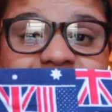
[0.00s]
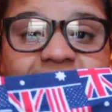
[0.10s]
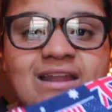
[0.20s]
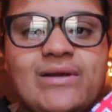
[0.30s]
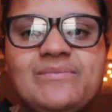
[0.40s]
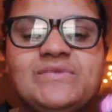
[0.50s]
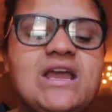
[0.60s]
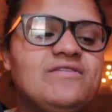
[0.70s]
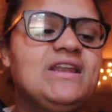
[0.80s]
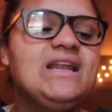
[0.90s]
Anyway.
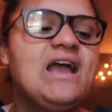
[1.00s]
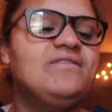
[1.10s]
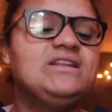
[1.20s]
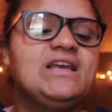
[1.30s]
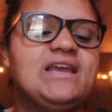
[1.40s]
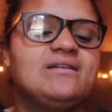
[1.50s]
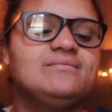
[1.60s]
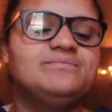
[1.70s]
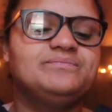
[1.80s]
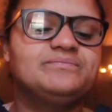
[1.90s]
They didn't have any like
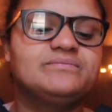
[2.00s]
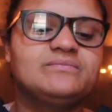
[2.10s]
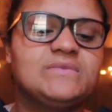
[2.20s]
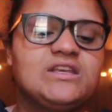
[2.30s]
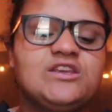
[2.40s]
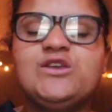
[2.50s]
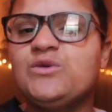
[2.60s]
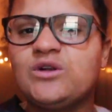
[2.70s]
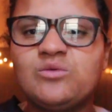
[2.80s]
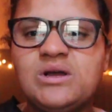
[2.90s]

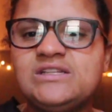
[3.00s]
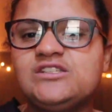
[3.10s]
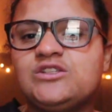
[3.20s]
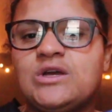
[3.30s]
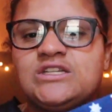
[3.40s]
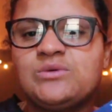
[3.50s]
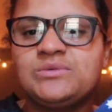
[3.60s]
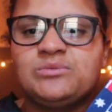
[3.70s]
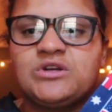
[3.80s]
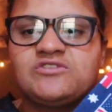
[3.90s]
cuter ones. So I just went
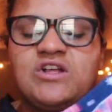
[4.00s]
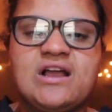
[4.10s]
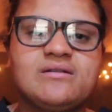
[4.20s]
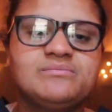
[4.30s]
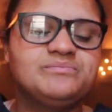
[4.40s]
with the British flag.